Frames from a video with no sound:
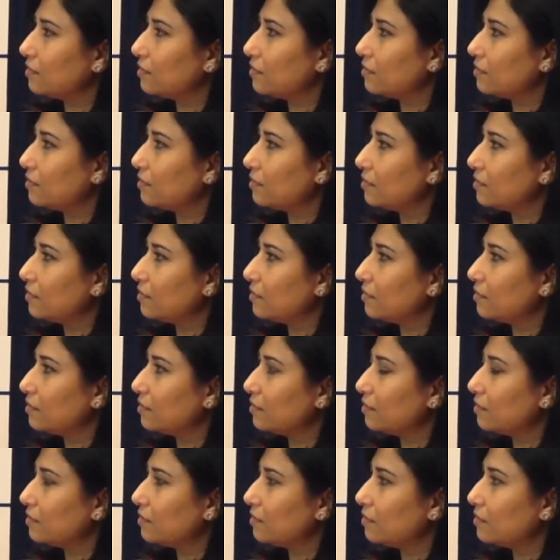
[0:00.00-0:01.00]

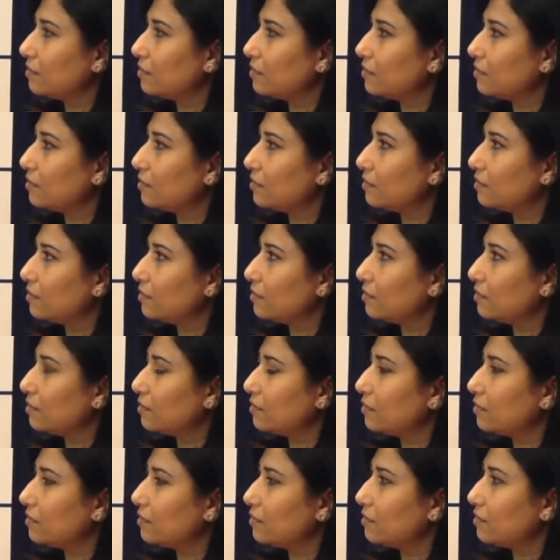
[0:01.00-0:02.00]

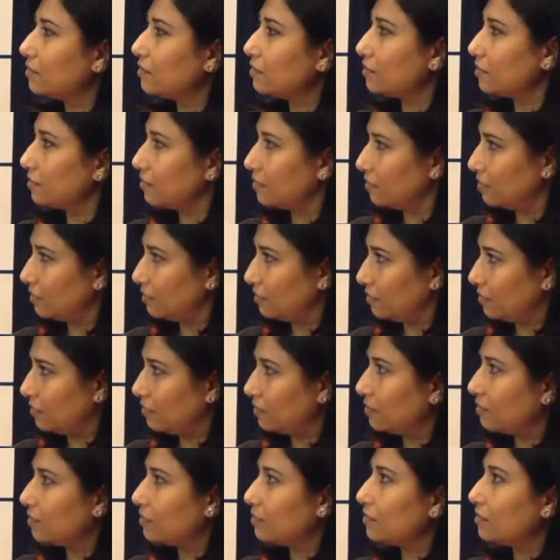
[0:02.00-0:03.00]

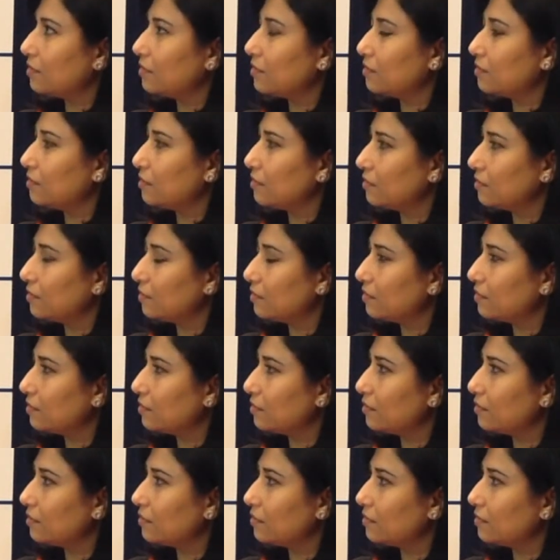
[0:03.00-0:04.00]

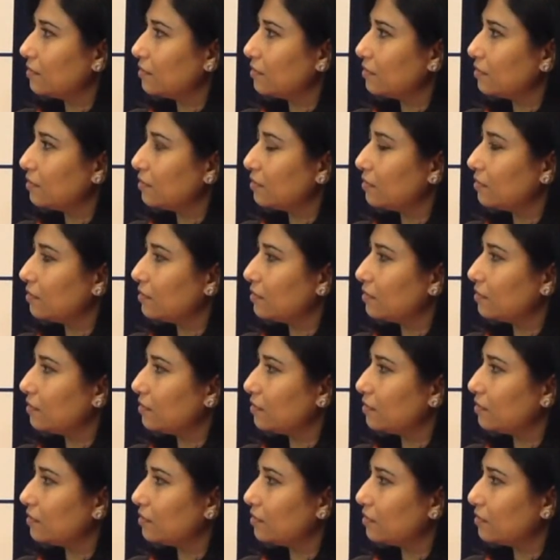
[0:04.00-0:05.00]

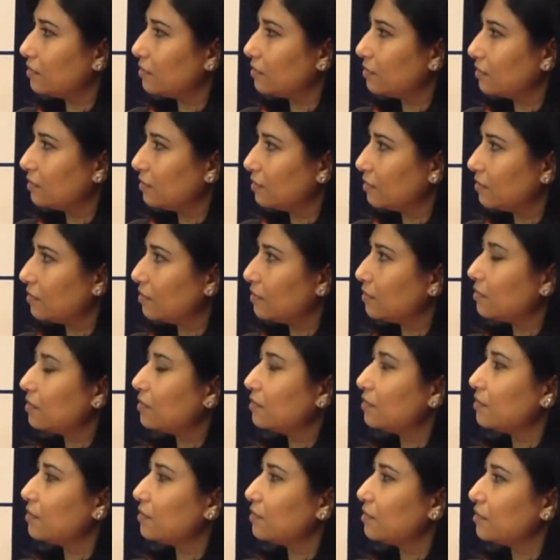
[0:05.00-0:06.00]
No words are spoken by the person on screen.